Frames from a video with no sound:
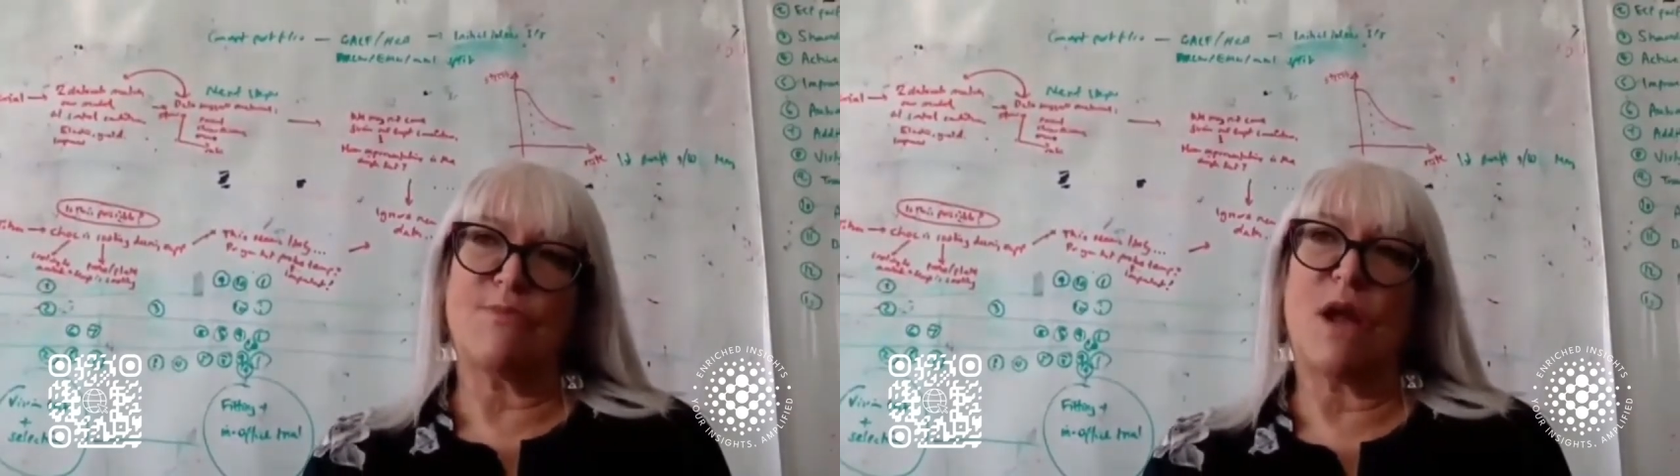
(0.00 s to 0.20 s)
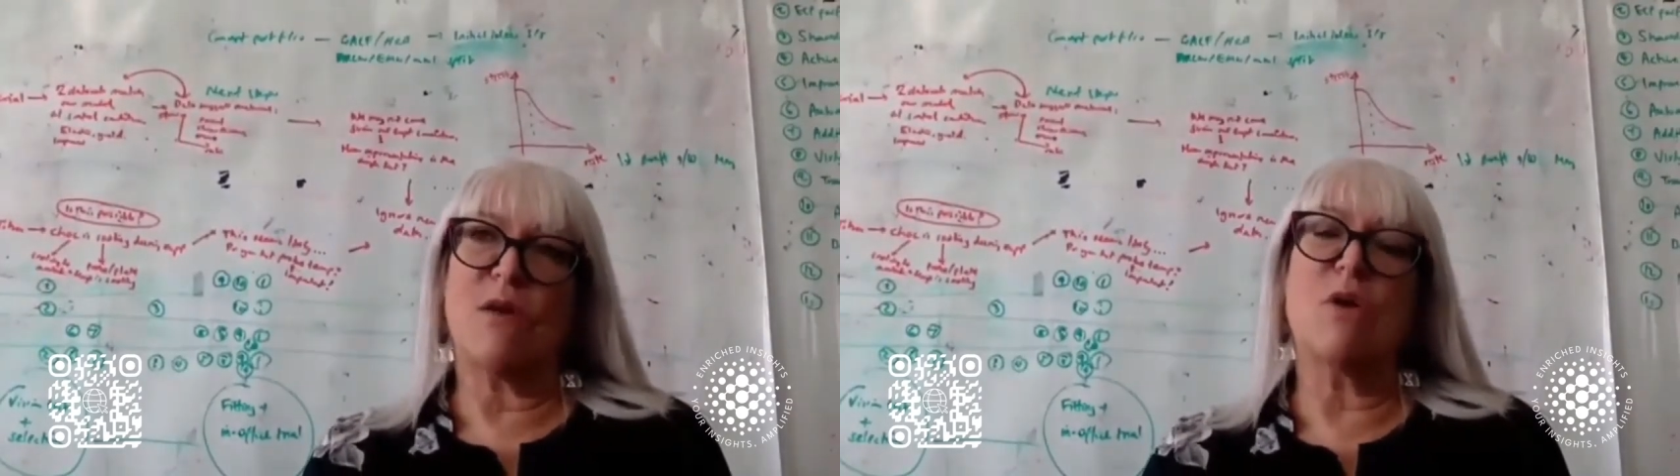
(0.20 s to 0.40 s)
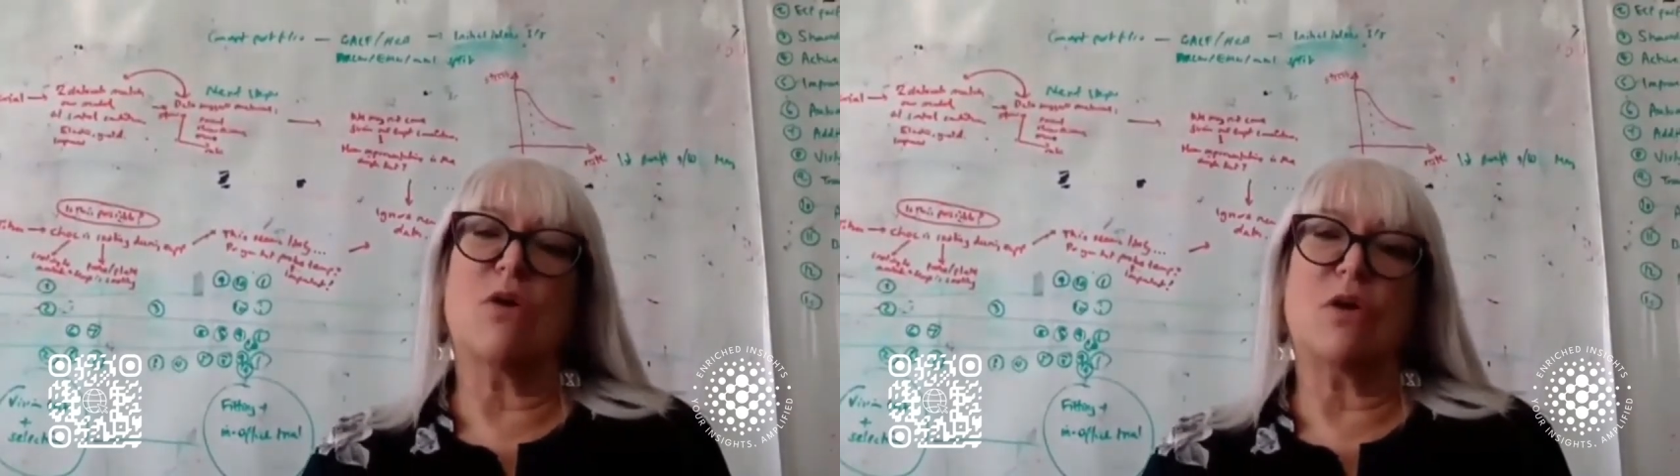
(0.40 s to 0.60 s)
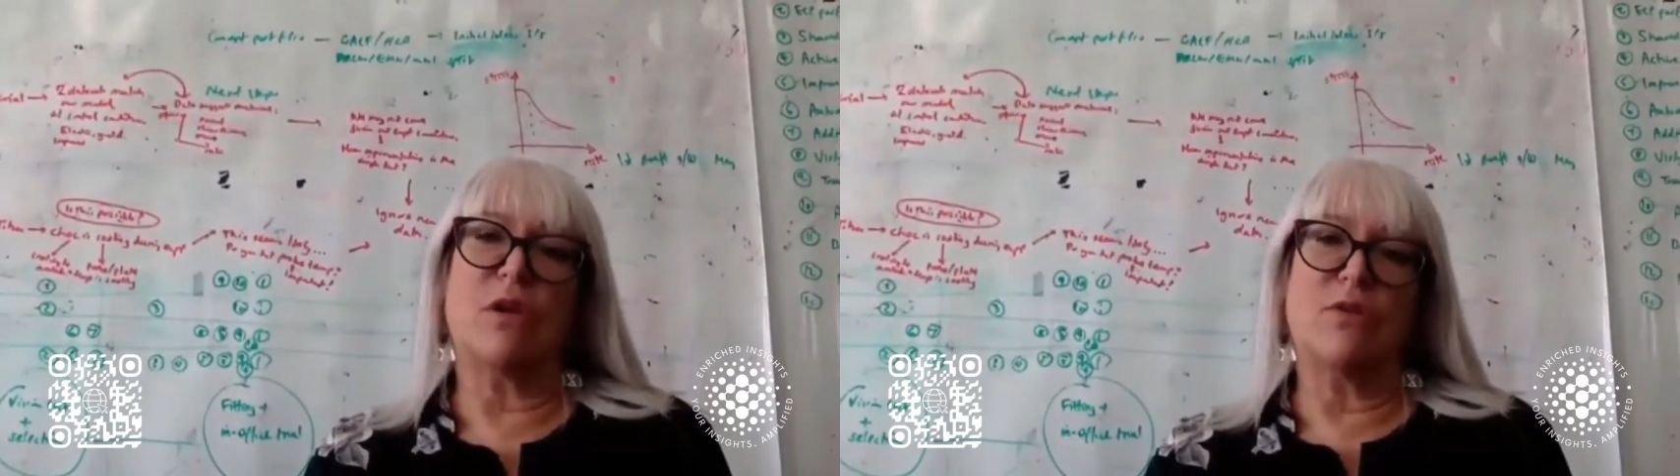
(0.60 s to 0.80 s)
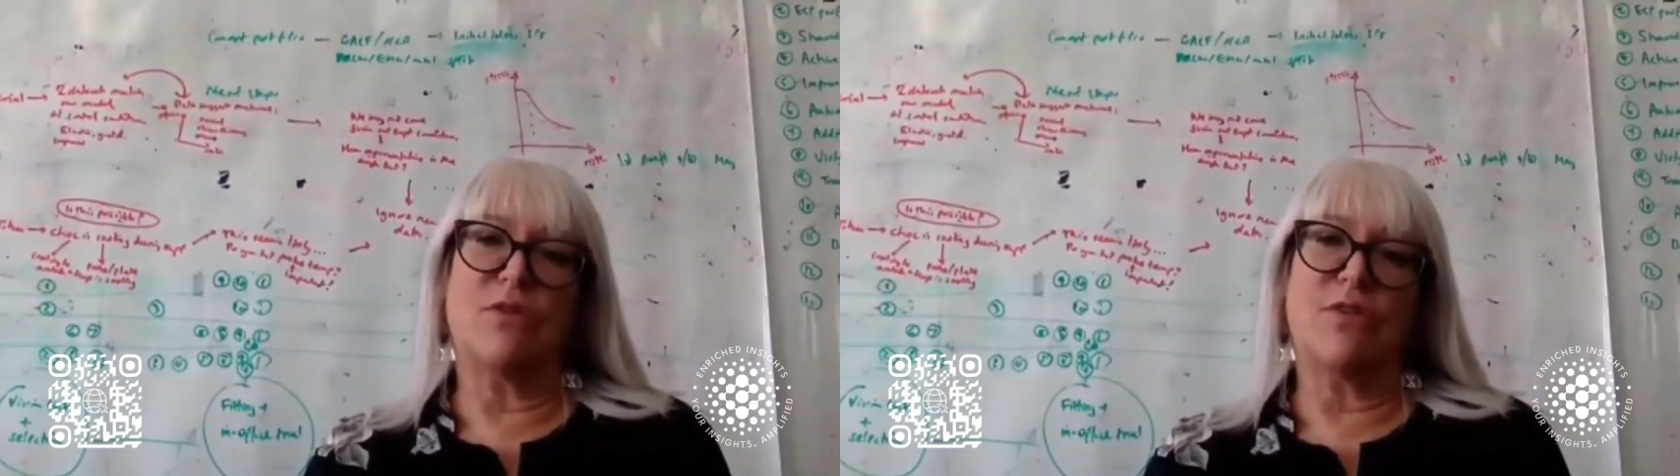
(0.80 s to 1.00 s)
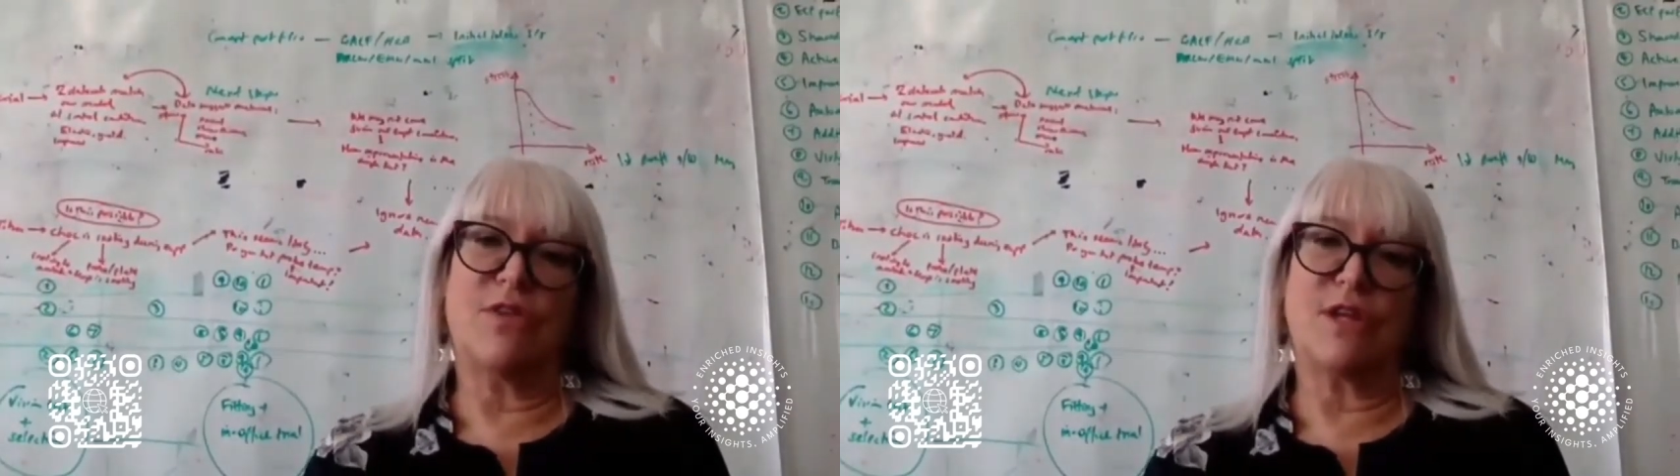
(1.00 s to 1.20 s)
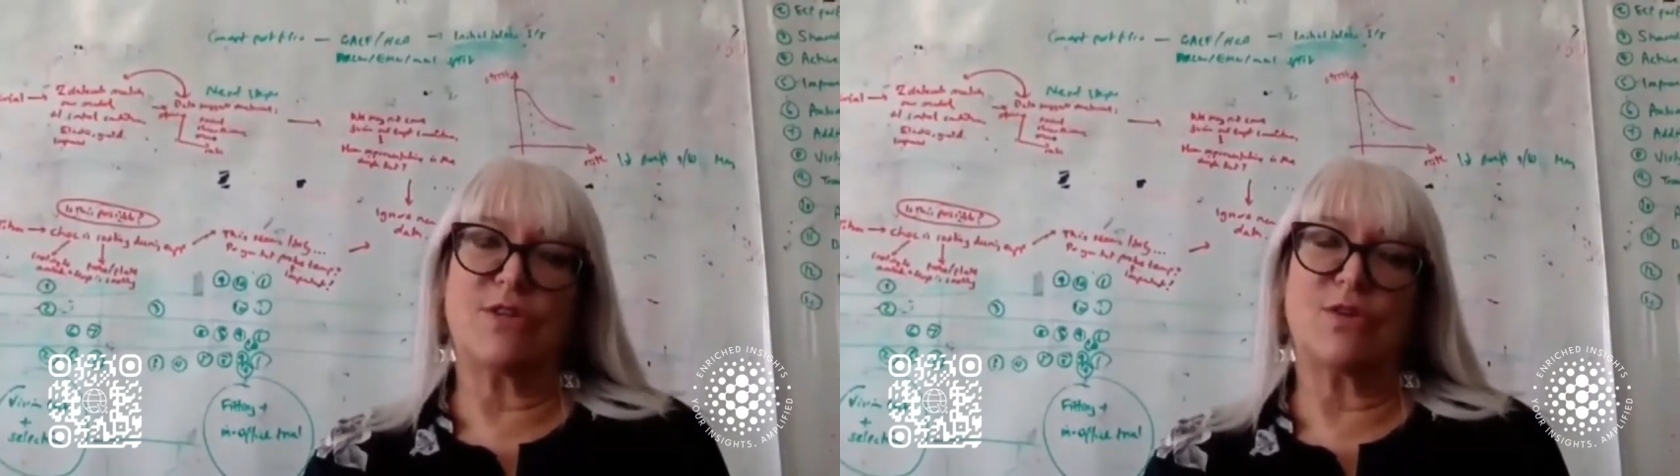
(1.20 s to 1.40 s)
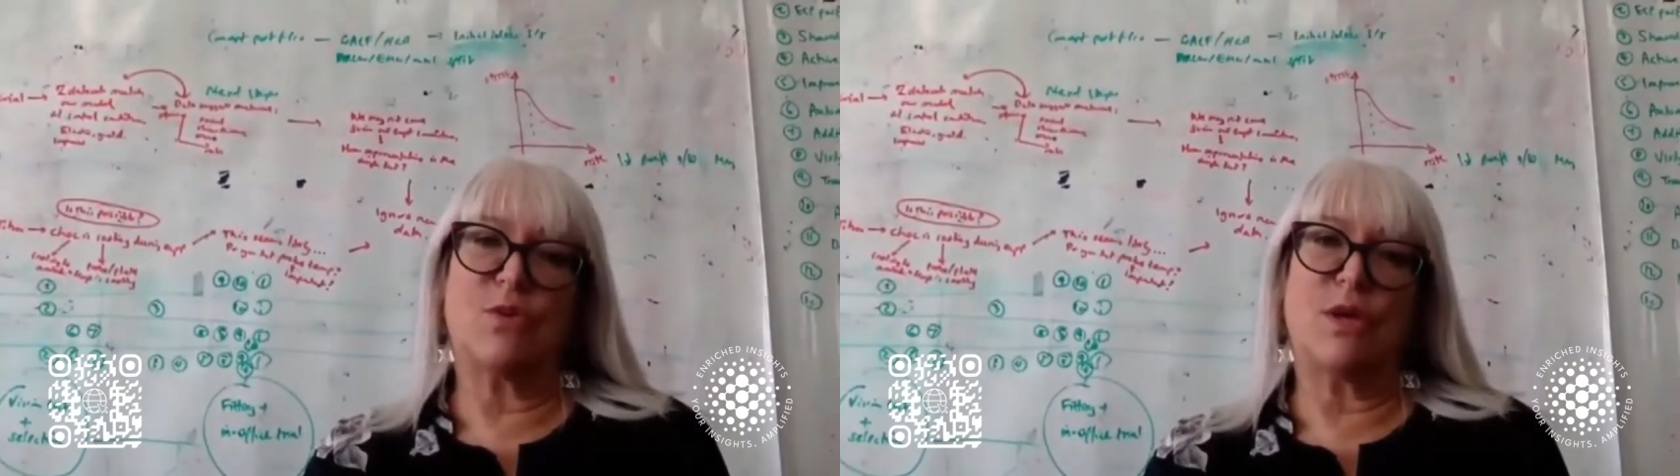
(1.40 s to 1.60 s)
a model of the
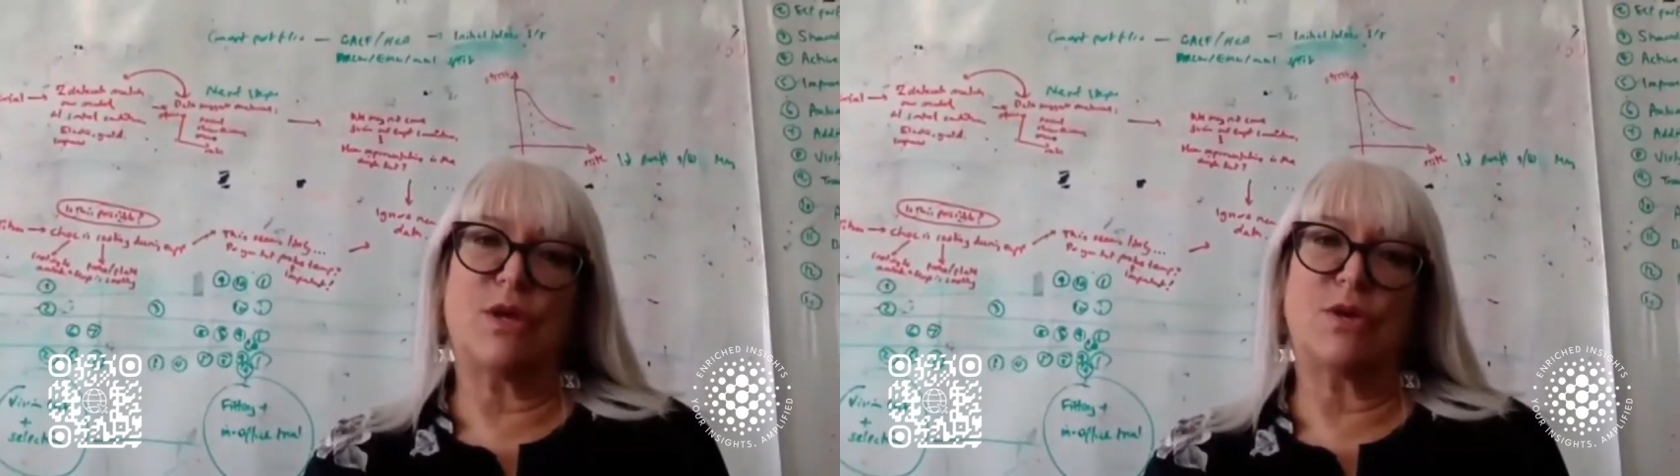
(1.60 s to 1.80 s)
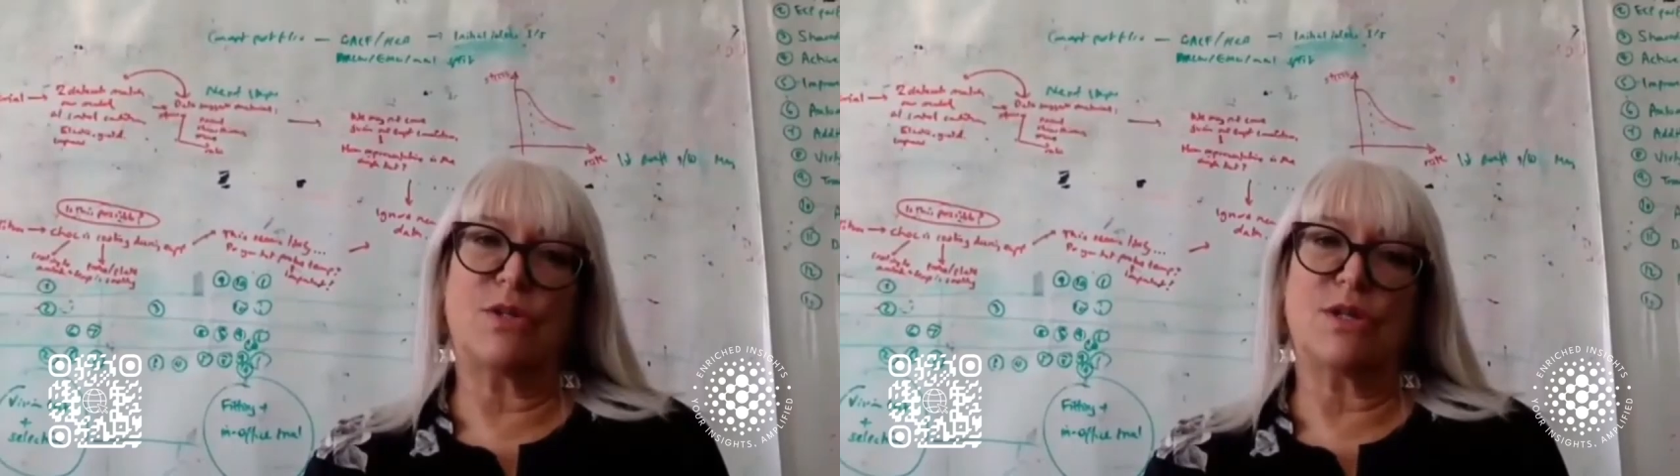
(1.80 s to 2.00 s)
things that we could